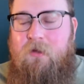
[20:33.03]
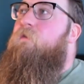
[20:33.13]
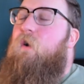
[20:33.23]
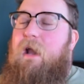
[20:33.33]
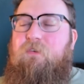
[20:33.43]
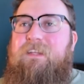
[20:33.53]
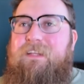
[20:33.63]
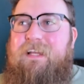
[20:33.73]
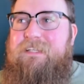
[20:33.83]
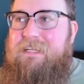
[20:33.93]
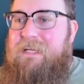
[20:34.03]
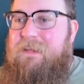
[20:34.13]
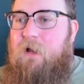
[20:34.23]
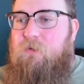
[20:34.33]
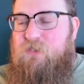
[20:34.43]
For everything they did
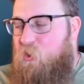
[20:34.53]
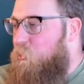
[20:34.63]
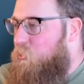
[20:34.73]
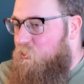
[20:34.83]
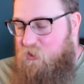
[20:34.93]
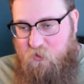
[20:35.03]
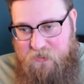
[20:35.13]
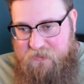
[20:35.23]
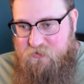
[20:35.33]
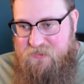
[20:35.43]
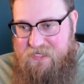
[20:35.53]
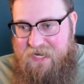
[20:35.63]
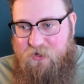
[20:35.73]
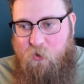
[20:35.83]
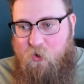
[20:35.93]
that was cool or
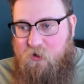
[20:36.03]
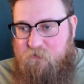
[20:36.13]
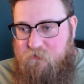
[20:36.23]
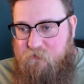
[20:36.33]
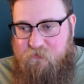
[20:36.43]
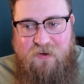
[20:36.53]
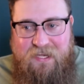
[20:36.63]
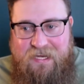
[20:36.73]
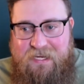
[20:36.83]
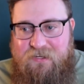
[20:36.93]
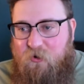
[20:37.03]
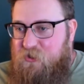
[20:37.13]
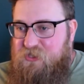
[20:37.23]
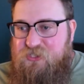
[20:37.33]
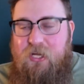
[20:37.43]
interesting or funny or
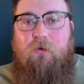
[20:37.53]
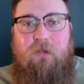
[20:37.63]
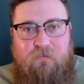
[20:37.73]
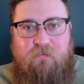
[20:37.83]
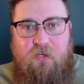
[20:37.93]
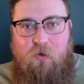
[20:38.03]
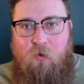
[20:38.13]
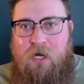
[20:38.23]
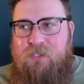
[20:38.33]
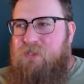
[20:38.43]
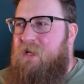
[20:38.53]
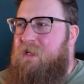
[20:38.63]
just generally fun to watch,